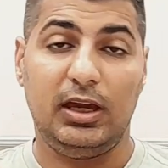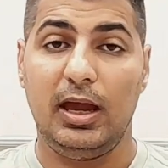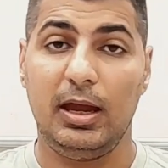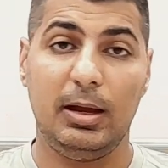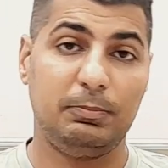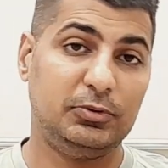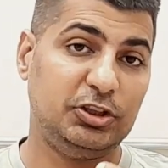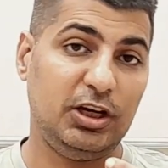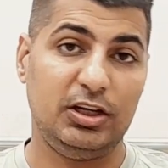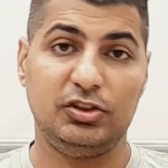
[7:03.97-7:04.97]
kept
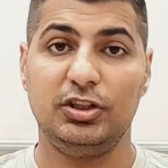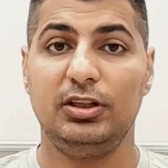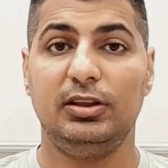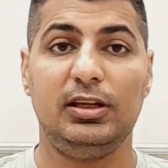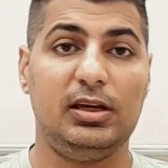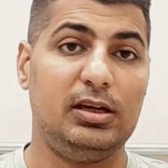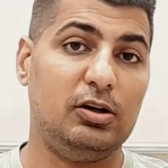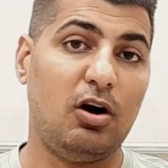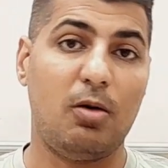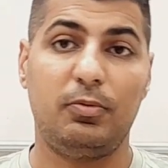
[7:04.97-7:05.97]
changing
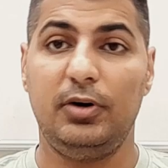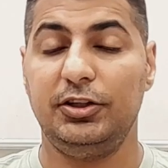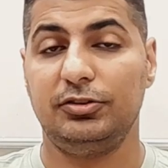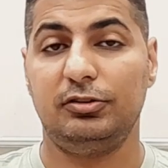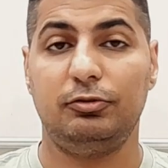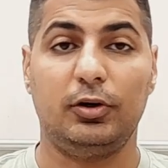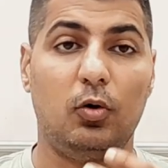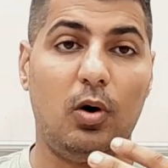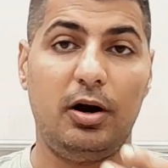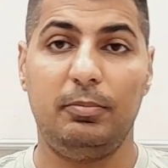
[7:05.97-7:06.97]
the operational
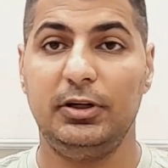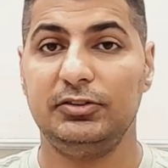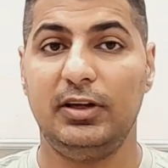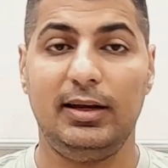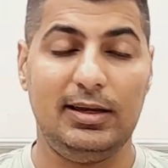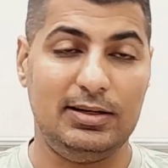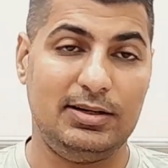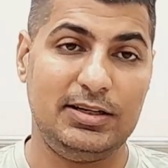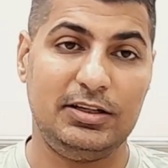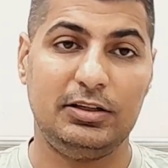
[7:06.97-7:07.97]
requirements that
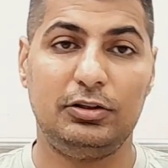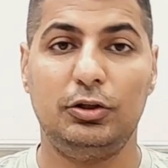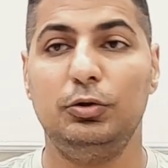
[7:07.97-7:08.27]
it needed